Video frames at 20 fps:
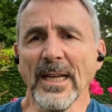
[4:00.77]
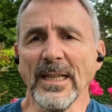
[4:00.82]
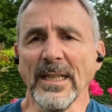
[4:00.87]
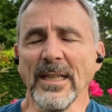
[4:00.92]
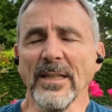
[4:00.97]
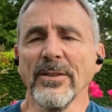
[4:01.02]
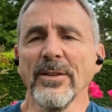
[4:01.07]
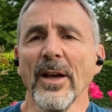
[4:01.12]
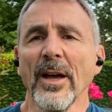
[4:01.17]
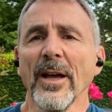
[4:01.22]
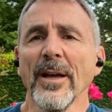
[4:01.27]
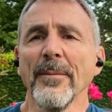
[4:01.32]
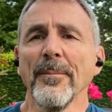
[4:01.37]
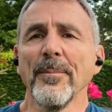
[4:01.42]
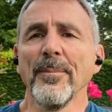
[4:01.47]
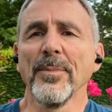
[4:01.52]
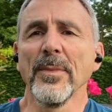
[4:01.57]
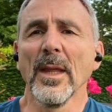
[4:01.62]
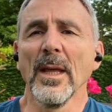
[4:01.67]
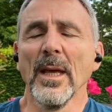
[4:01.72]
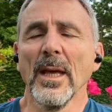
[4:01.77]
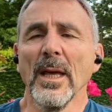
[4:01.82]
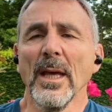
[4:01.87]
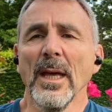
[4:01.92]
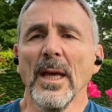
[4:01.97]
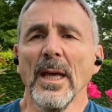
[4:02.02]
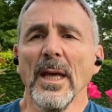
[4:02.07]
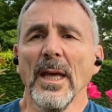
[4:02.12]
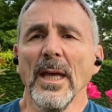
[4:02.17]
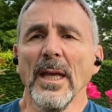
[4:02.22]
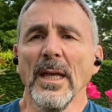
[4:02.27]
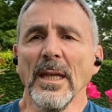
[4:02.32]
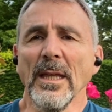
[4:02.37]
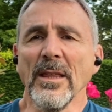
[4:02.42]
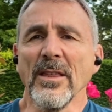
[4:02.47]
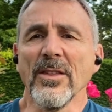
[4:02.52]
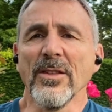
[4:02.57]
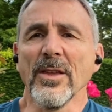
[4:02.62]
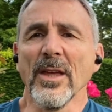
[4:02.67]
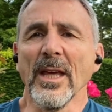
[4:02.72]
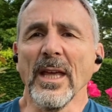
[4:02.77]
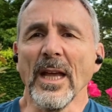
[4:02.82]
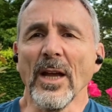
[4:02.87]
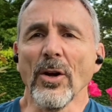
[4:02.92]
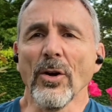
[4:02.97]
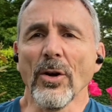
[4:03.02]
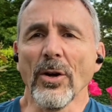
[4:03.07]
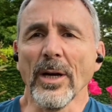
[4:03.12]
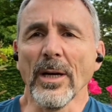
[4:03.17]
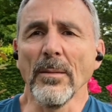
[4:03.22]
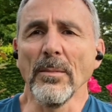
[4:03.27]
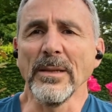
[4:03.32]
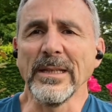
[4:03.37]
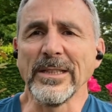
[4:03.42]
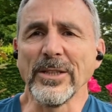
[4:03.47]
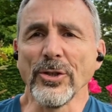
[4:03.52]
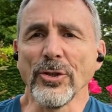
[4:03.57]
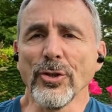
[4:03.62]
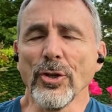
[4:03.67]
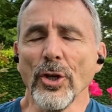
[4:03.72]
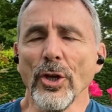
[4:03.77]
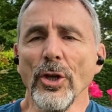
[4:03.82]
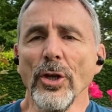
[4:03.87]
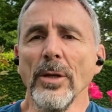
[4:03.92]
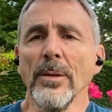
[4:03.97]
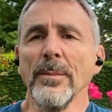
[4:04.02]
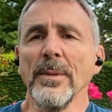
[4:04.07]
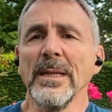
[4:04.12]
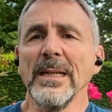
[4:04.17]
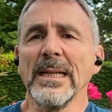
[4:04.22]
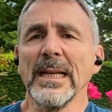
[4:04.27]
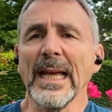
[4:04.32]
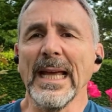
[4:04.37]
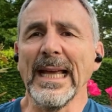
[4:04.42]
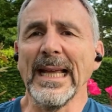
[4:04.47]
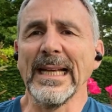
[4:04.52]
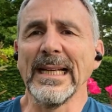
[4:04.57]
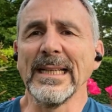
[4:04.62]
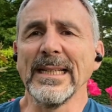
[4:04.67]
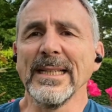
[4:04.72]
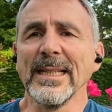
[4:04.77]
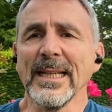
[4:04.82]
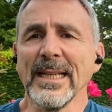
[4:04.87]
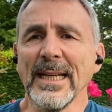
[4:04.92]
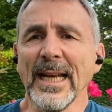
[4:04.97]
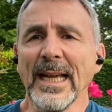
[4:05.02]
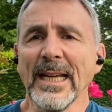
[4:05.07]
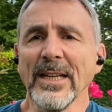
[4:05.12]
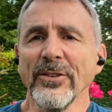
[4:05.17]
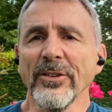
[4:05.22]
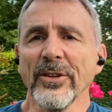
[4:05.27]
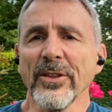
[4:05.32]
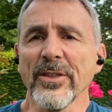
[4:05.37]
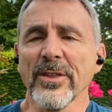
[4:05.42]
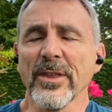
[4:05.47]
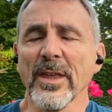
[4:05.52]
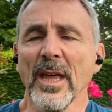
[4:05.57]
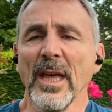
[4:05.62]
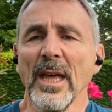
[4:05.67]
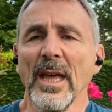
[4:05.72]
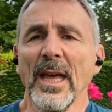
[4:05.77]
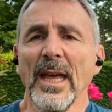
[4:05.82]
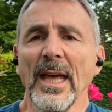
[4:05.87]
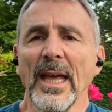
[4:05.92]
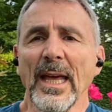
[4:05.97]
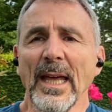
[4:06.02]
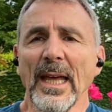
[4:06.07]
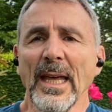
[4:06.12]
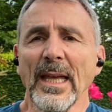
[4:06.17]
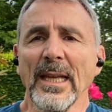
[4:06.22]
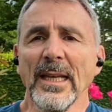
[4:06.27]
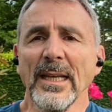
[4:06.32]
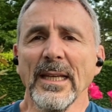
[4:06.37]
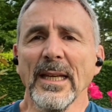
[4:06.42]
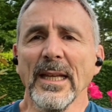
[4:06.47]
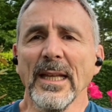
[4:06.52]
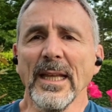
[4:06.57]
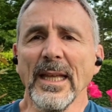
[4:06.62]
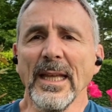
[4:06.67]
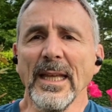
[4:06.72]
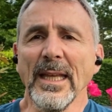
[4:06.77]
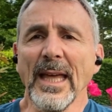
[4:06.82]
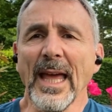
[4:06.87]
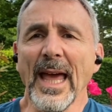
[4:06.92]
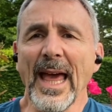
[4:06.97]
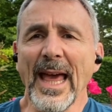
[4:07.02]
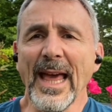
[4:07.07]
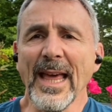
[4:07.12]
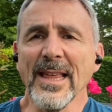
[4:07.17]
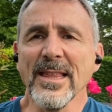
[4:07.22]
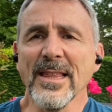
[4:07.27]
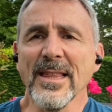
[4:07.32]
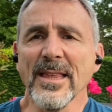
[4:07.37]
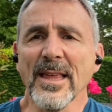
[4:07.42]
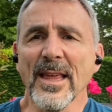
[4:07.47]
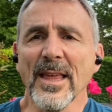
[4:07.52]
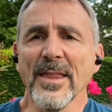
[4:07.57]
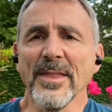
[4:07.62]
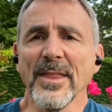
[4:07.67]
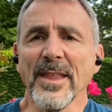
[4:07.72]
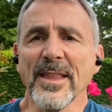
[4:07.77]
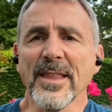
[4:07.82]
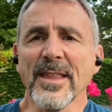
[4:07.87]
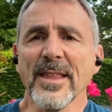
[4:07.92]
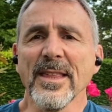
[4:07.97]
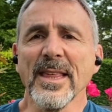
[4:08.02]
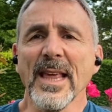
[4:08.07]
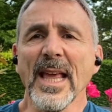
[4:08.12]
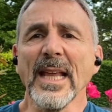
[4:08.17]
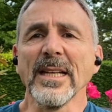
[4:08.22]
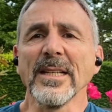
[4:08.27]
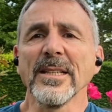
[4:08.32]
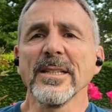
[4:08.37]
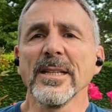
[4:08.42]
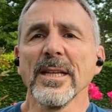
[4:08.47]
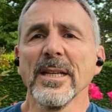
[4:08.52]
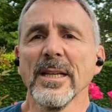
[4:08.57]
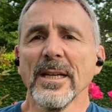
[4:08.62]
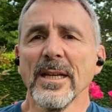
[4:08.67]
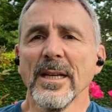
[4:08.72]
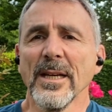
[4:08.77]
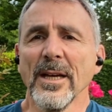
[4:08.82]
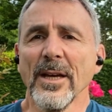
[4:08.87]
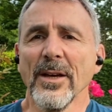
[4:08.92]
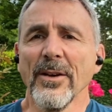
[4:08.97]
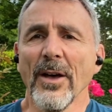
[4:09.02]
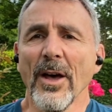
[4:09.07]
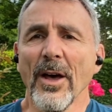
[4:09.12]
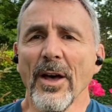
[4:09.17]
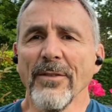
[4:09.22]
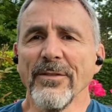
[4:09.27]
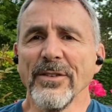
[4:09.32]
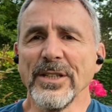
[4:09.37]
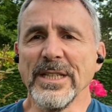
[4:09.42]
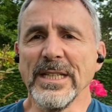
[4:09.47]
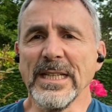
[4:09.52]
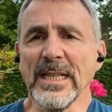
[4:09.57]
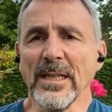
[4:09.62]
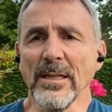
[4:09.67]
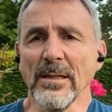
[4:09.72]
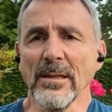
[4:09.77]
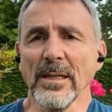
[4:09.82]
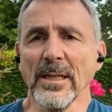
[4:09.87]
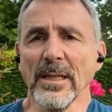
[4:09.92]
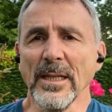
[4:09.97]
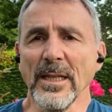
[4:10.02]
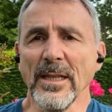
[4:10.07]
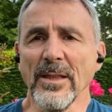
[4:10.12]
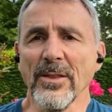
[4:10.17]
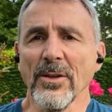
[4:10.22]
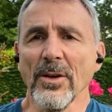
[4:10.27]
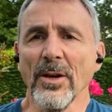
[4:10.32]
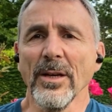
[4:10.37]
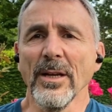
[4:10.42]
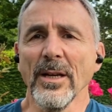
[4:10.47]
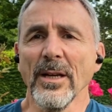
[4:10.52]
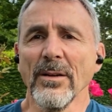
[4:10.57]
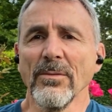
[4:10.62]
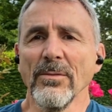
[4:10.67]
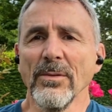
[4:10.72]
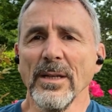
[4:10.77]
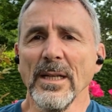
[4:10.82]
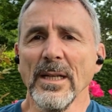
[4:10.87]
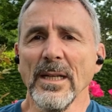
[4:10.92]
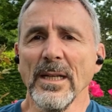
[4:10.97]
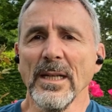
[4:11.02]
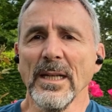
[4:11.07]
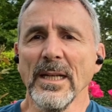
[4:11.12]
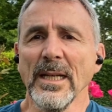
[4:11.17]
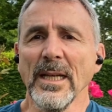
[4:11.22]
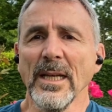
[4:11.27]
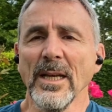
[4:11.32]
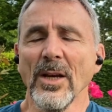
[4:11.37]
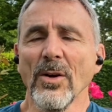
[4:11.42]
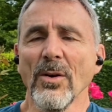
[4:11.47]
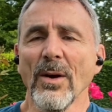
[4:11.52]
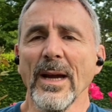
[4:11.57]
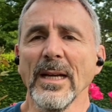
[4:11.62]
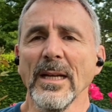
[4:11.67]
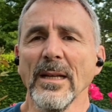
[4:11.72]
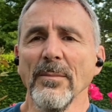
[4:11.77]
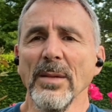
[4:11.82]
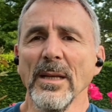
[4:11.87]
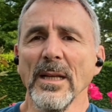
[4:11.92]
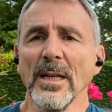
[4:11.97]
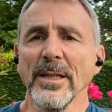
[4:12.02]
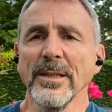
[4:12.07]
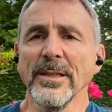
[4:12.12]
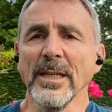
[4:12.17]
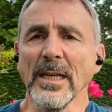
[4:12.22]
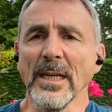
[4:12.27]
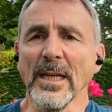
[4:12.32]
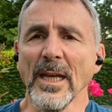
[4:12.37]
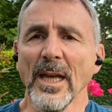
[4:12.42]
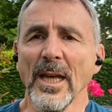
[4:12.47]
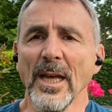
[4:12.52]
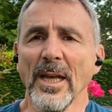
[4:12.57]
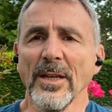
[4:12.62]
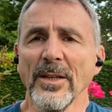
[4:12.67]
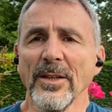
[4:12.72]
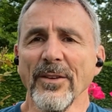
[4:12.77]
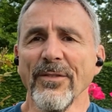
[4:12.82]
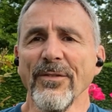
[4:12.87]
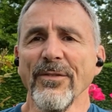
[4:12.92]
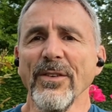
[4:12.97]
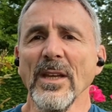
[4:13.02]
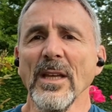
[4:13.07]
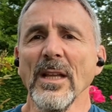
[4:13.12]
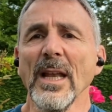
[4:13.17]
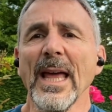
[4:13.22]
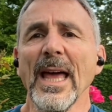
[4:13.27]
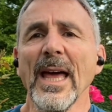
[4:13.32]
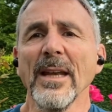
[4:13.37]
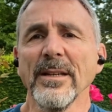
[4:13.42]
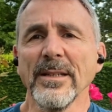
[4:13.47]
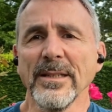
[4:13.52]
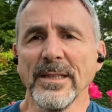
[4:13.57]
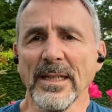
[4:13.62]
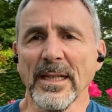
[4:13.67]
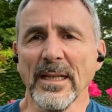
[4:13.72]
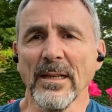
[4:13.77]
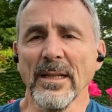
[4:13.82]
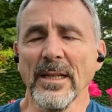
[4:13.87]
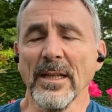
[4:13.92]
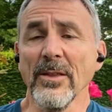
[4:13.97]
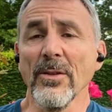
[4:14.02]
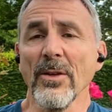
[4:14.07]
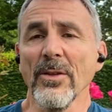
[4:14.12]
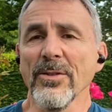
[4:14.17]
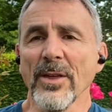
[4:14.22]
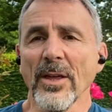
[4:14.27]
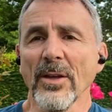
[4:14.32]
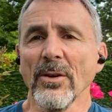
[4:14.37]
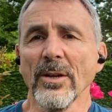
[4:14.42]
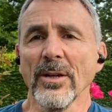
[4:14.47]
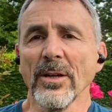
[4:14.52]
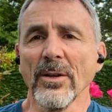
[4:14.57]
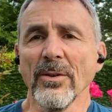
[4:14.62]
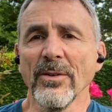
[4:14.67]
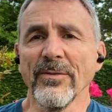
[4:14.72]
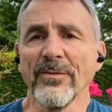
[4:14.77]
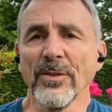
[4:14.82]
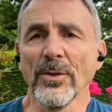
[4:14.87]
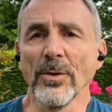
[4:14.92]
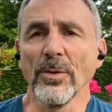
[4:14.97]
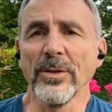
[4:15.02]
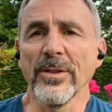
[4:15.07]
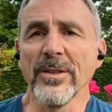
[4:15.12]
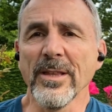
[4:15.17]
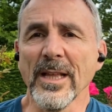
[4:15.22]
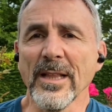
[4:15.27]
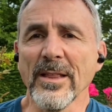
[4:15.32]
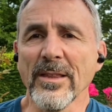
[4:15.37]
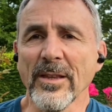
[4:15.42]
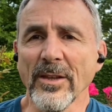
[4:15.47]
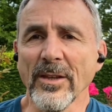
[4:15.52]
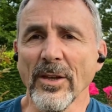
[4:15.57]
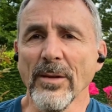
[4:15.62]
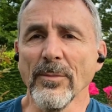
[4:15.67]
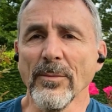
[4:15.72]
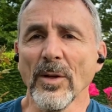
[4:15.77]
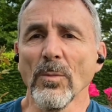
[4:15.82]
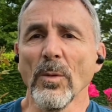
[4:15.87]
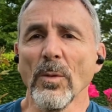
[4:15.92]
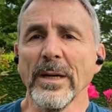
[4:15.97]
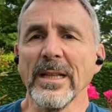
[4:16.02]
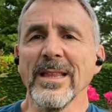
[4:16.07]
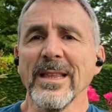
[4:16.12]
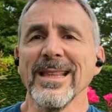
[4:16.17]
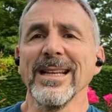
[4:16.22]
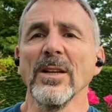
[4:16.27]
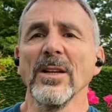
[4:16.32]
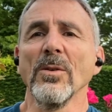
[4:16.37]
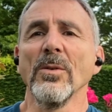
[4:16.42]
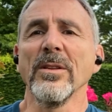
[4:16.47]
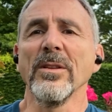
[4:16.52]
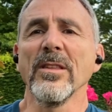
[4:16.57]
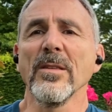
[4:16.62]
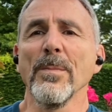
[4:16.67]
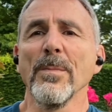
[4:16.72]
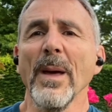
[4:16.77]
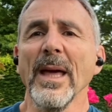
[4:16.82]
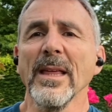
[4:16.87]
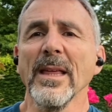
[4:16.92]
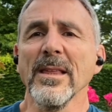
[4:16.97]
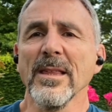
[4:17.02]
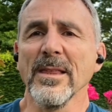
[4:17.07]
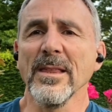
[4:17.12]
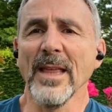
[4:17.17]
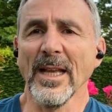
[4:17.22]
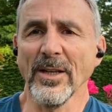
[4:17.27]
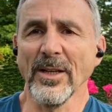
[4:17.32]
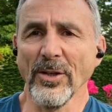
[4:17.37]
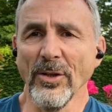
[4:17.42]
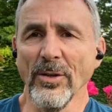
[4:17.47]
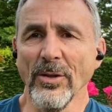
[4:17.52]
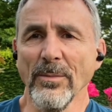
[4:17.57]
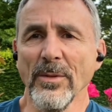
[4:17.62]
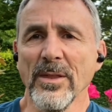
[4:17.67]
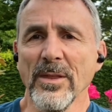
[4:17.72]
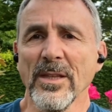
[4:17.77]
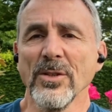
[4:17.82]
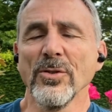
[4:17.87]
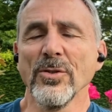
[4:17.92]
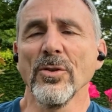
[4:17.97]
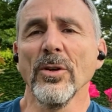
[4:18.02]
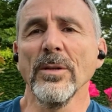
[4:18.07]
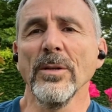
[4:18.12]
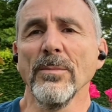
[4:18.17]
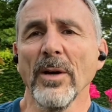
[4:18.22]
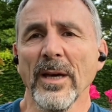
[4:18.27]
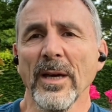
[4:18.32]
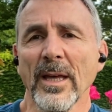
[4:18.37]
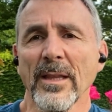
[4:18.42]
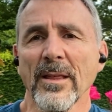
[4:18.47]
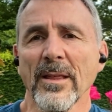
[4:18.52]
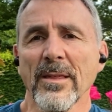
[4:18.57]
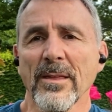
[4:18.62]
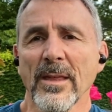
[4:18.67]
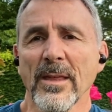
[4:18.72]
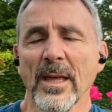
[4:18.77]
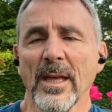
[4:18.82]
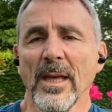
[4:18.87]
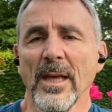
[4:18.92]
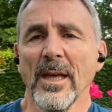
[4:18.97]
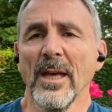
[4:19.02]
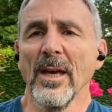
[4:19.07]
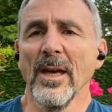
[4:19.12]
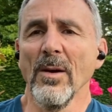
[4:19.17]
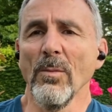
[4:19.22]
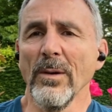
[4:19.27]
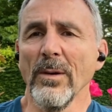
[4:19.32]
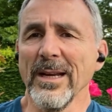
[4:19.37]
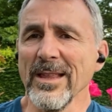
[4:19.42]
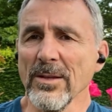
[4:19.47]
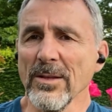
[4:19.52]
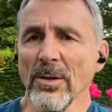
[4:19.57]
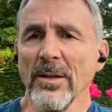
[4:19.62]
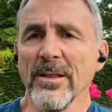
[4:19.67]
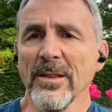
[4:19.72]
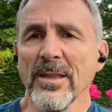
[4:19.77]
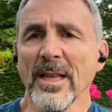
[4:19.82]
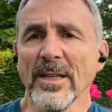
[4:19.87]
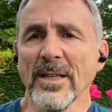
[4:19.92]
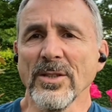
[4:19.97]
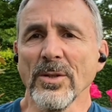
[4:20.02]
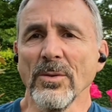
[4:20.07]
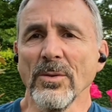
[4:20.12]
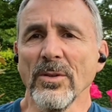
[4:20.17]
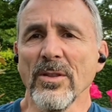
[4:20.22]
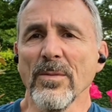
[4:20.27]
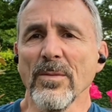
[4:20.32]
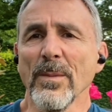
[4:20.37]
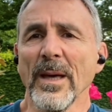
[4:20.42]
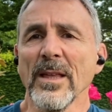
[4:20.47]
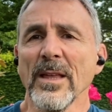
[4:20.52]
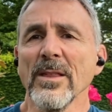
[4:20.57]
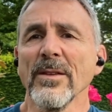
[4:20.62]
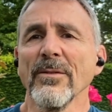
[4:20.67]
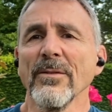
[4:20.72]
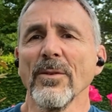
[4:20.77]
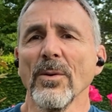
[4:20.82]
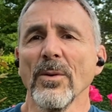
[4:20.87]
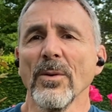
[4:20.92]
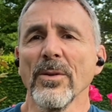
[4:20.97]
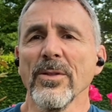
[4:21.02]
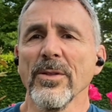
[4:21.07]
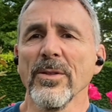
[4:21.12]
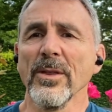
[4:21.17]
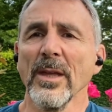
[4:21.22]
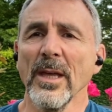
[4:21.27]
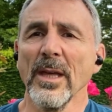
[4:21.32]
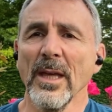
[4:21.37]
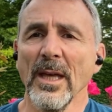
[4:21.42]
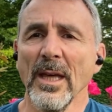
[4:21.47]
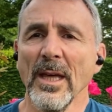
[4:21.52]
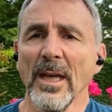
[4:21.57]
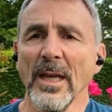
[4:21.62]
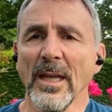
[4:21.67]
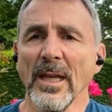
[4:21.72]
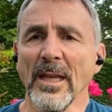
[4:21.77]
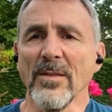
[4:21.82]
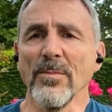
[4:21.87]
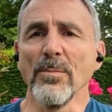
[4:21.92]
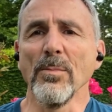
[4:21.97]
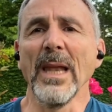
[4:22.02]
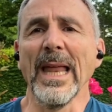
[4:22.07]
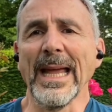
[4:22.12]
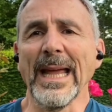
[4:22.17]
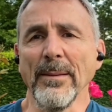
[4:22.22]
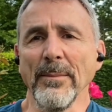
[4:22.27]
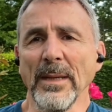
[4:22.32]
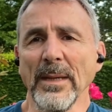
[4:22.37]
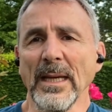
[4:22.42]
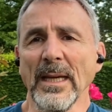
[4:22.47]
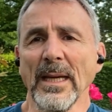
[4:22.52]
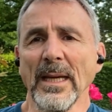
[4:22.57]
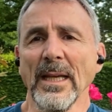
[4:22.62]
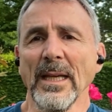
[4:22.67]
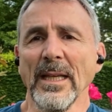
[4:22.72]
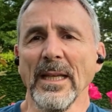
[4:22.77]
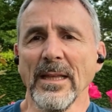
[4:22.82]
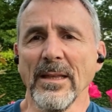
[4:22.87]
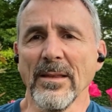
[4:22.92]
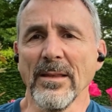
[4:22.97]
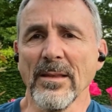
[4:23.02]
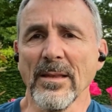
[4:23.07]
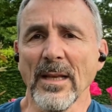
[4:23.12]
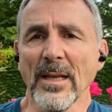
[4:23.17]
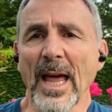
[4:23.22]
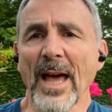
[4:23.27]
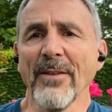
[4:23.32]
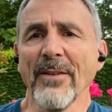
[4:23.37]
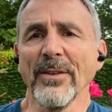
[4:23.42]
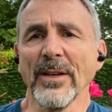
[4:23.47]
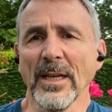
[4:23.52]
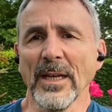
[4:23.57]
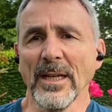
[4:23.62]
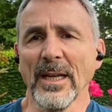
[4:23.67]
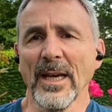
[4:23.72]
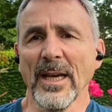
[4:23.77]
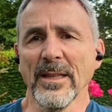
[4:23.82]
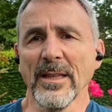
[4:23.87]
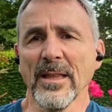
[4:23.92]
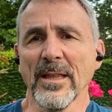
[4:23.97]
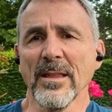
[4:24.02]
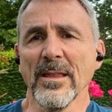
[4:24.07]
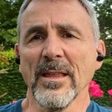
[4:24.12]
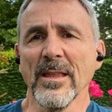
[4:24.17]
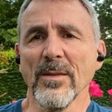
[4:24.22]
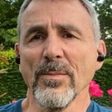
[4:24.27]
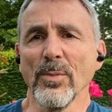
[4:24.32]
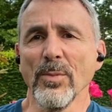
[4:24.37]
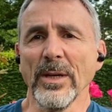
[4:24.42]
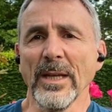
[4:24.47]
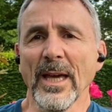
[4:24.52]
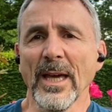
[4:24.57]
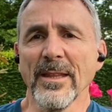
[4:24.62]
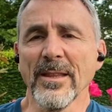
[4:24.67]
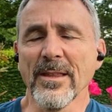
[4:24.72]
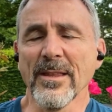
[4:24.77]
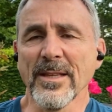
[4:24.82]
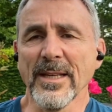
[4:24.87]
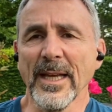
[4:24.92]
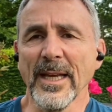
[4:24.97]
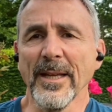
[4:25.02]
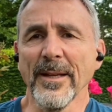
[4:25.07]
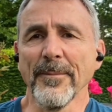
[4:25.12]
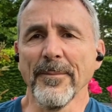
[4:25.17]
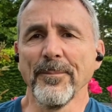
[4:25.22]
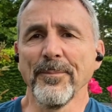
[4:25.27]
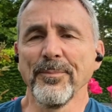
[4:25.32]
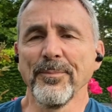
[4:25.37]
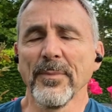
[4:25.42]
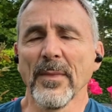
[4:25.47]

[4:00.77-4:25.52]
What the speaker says: anytime. He's incredibly determined and tenacious, and he has the scent of a deal. He's got a really great ability to feel out a deal. He's also got a good sense of humor, and when he's in a good space, that humor is enjoyed by others. When he's not in such a good space, of course, he's blaming, he's laughing at others, he's putting others down.